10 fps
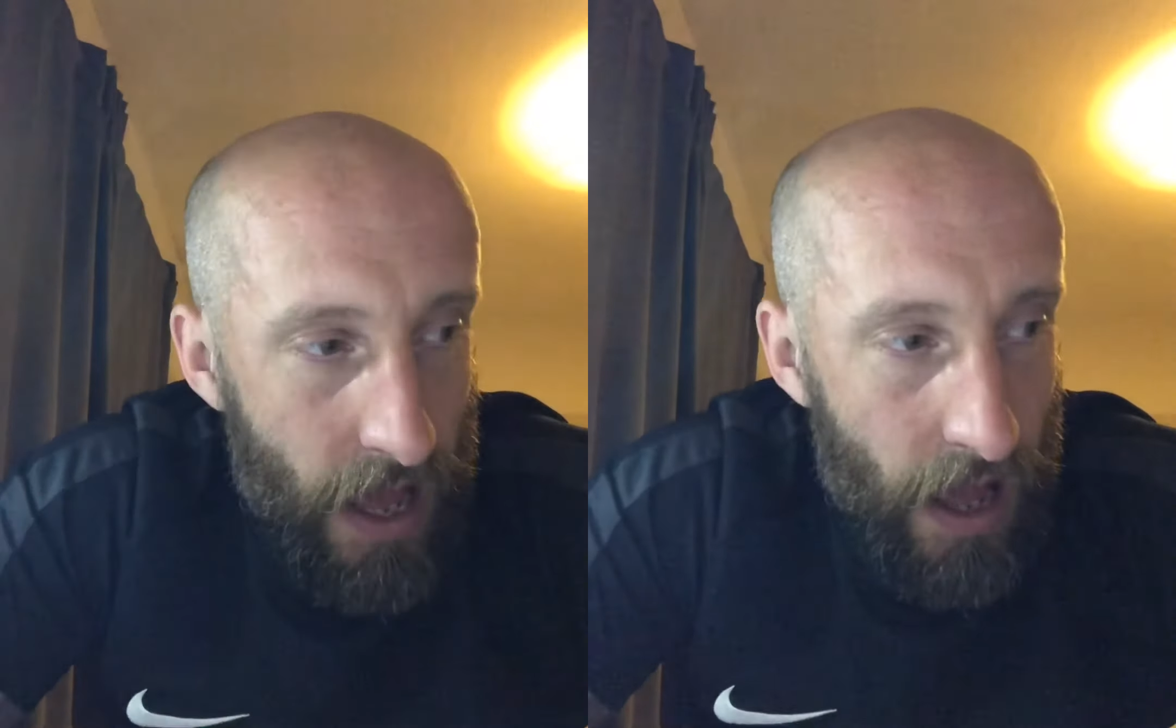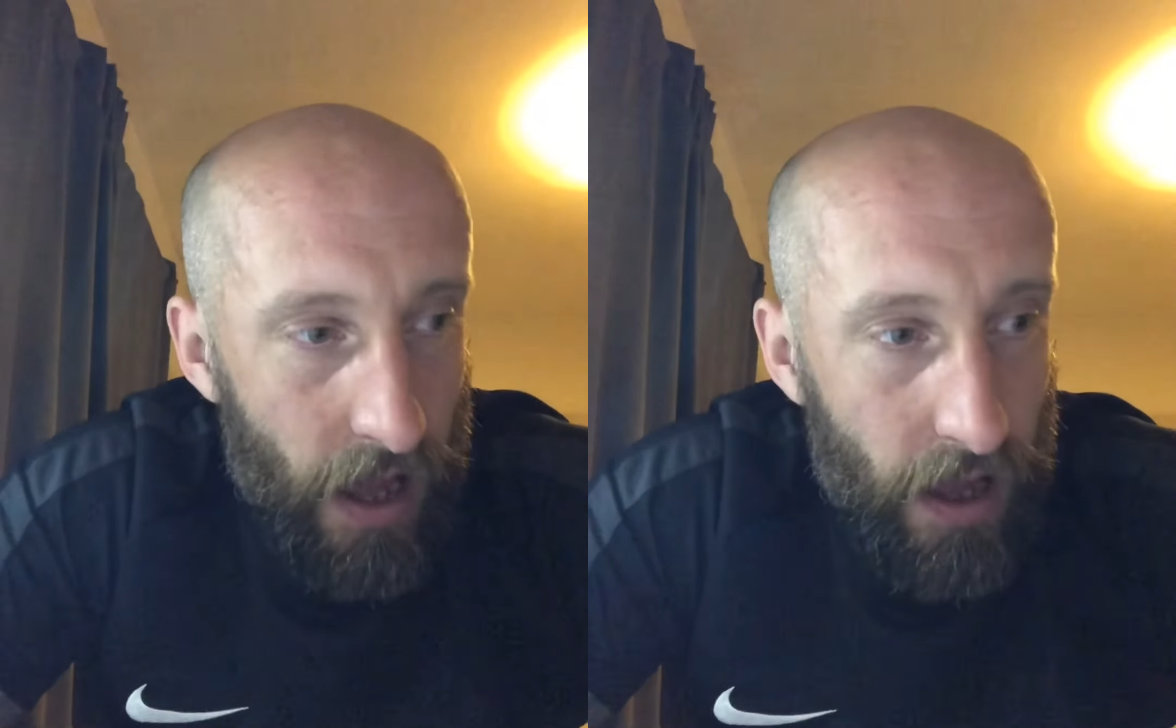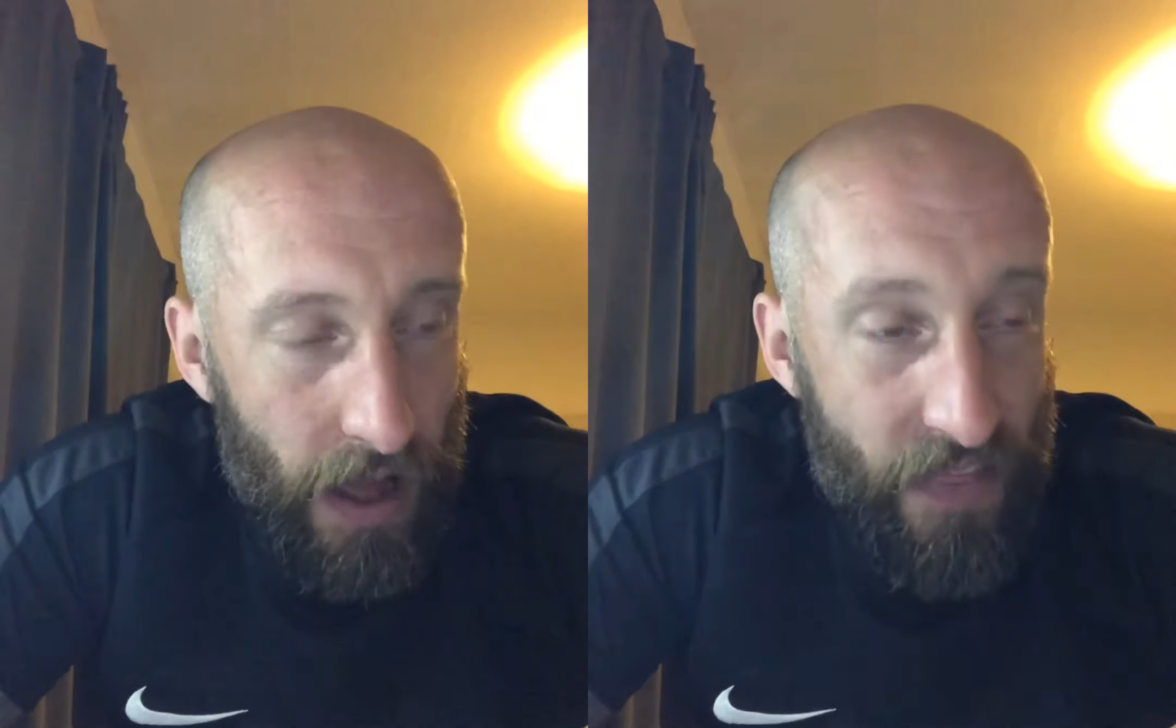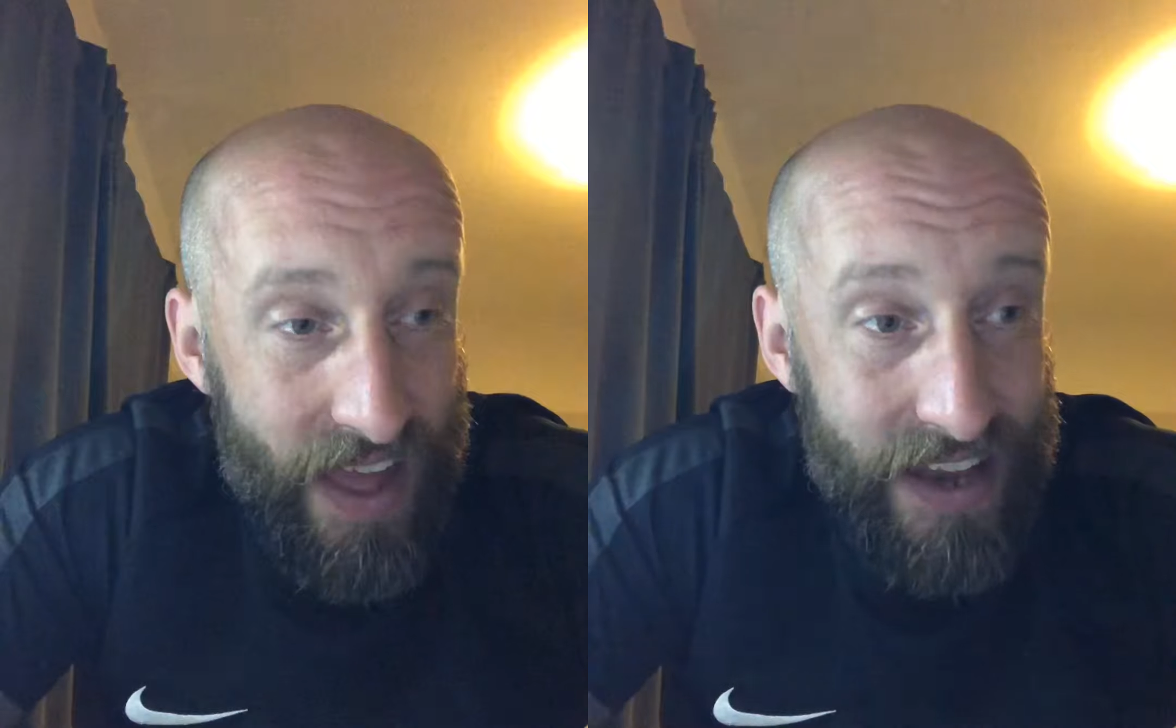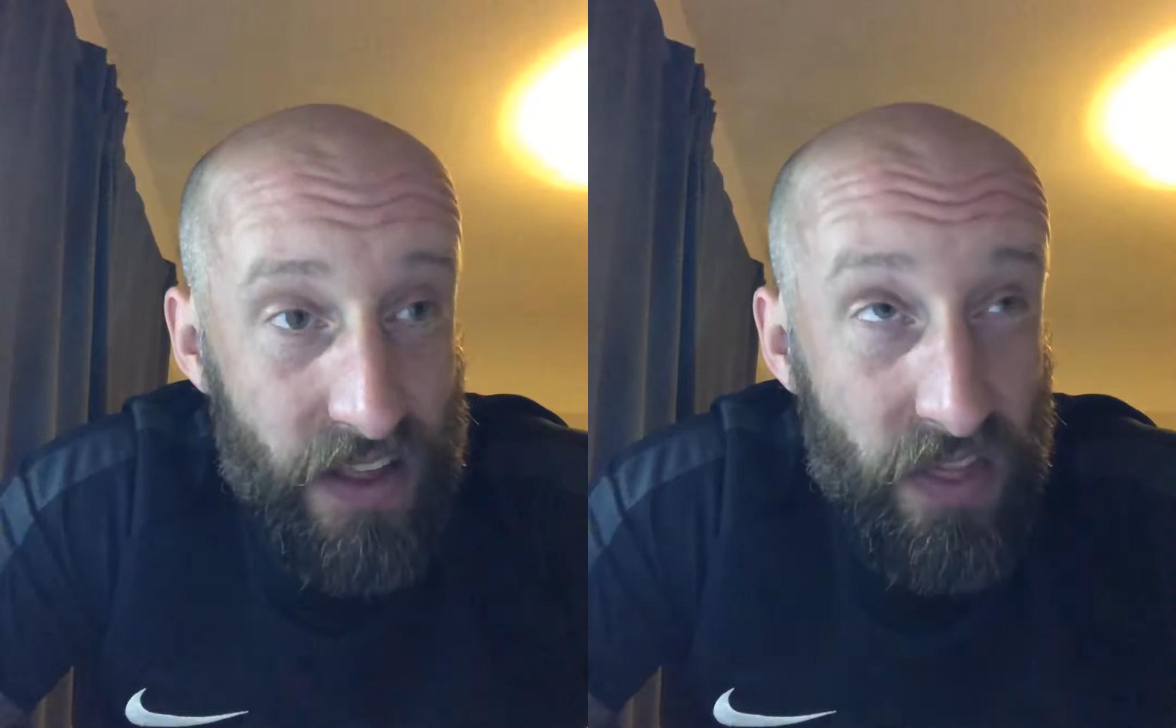And
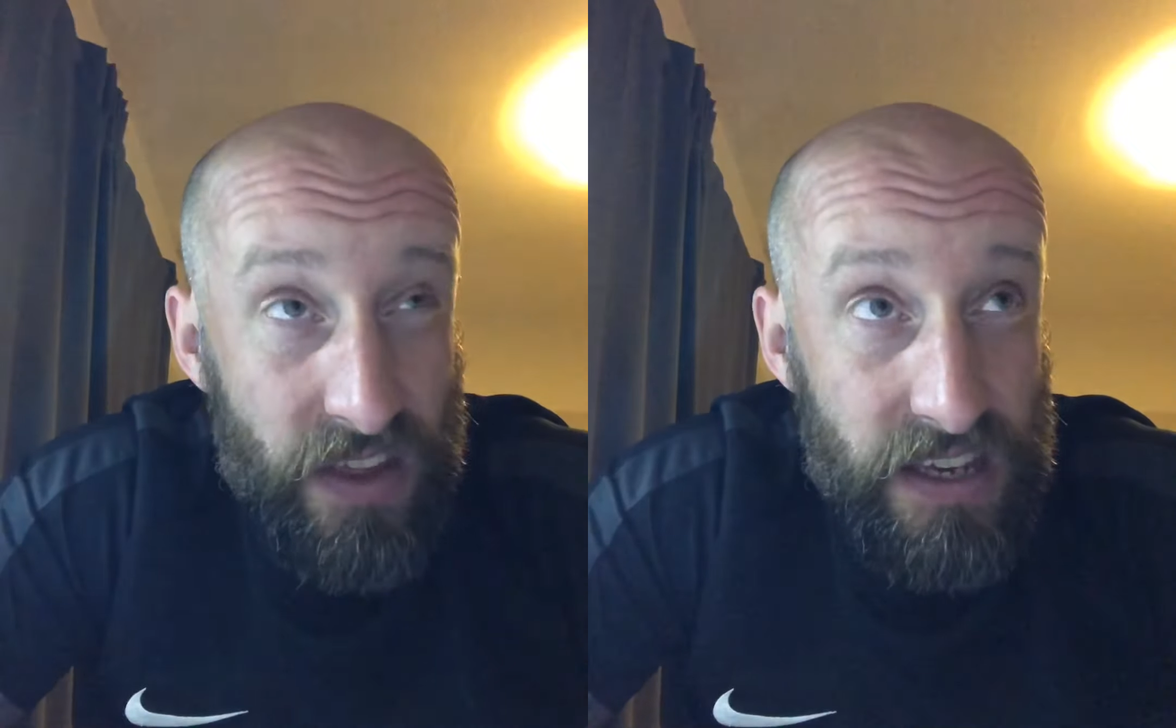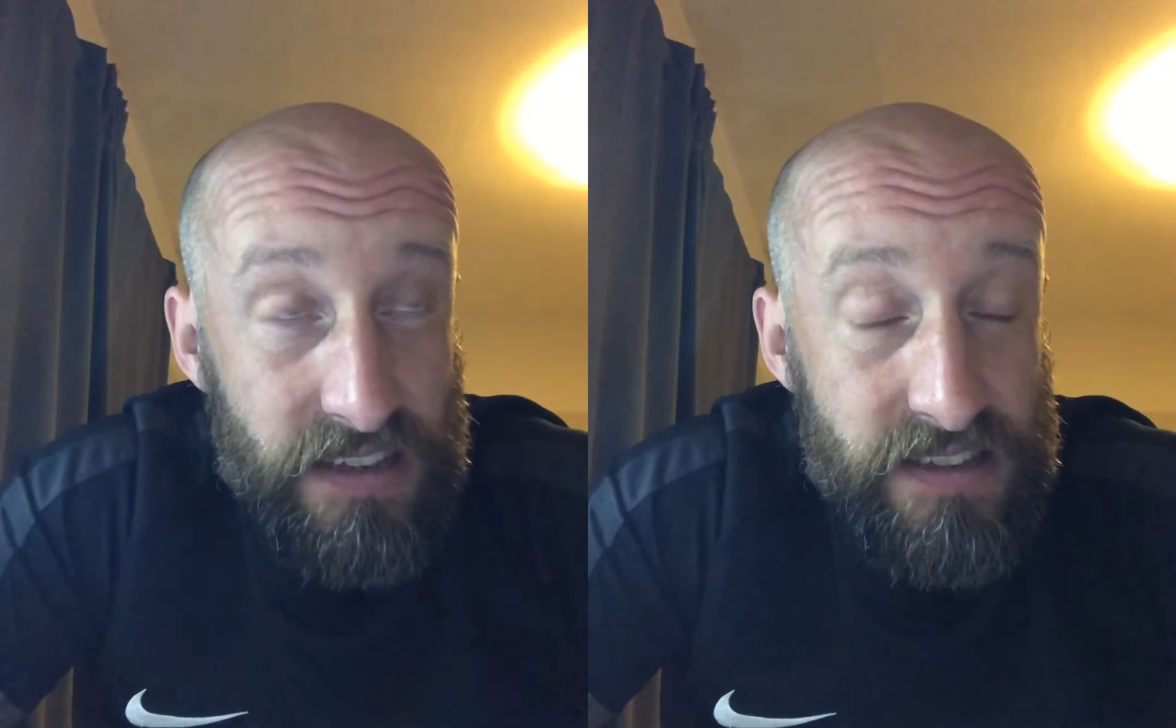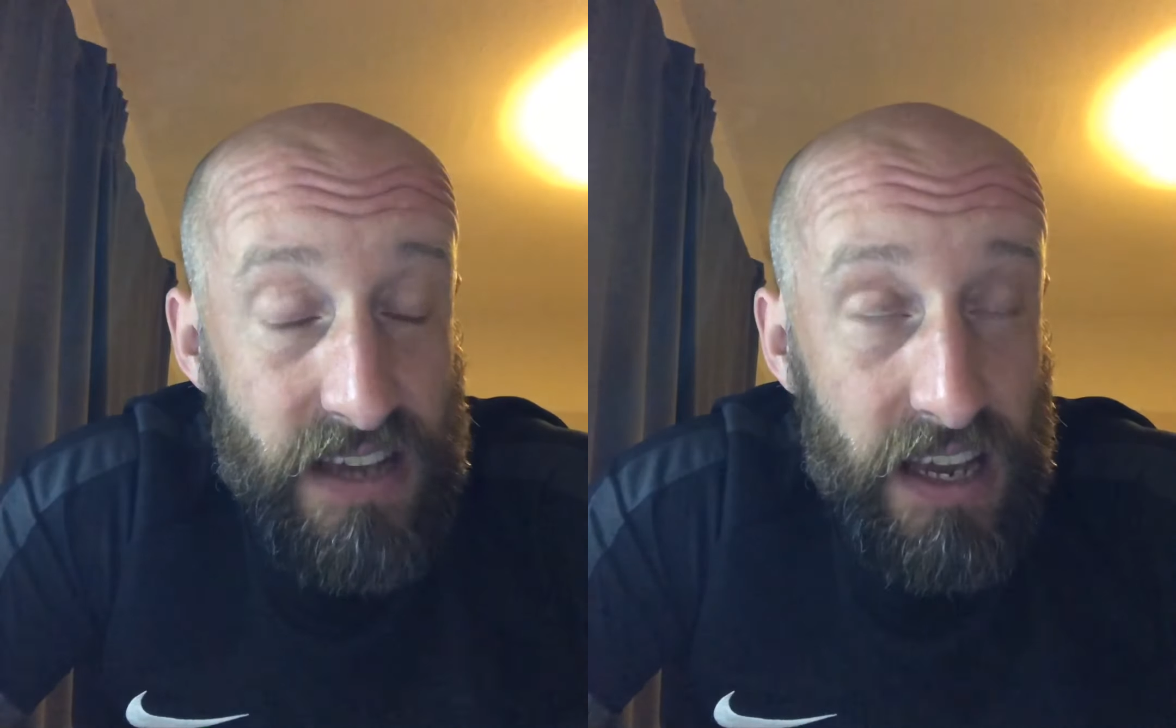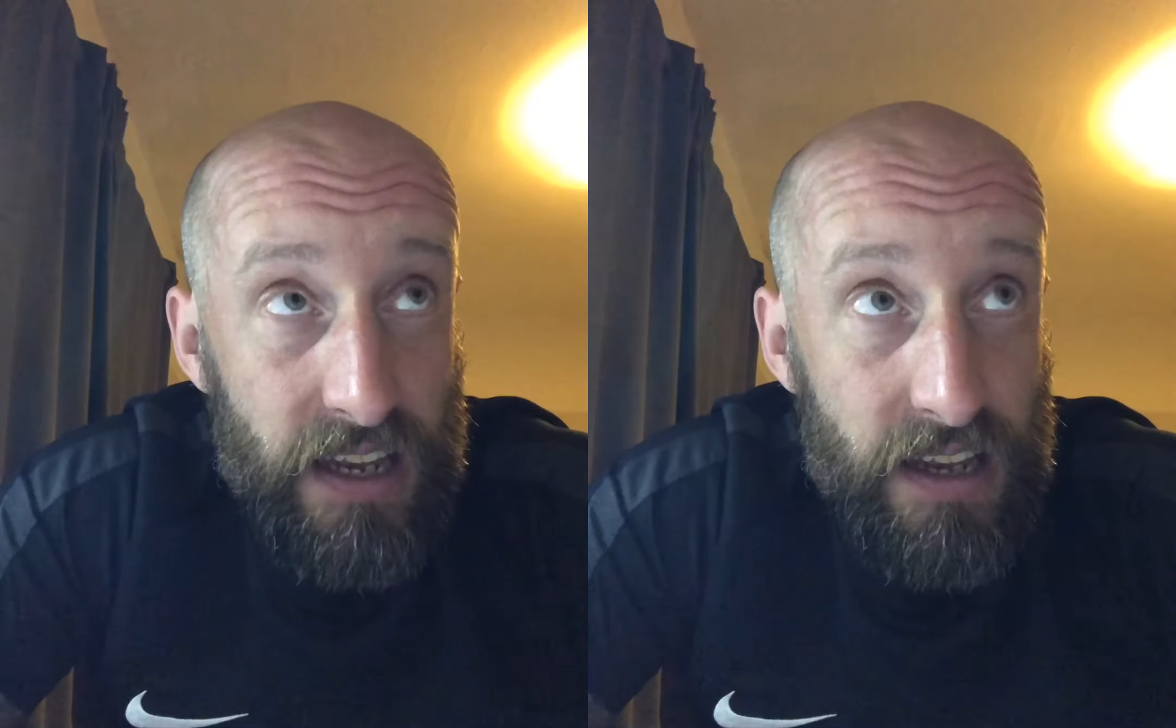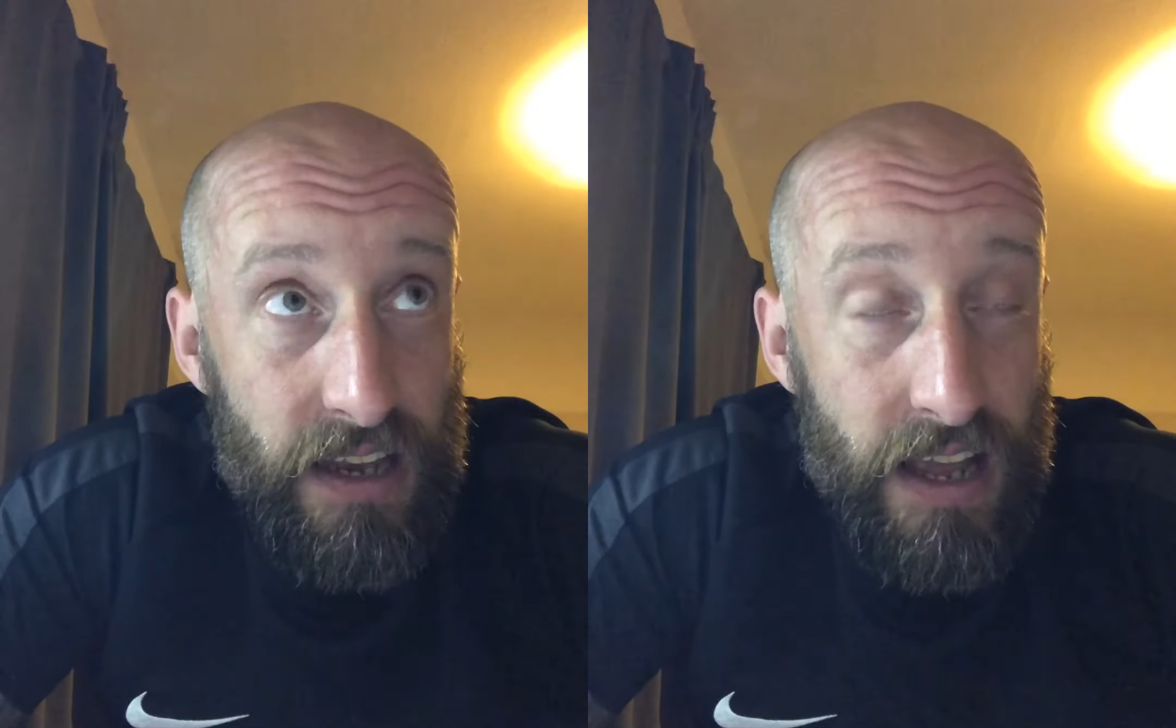then the second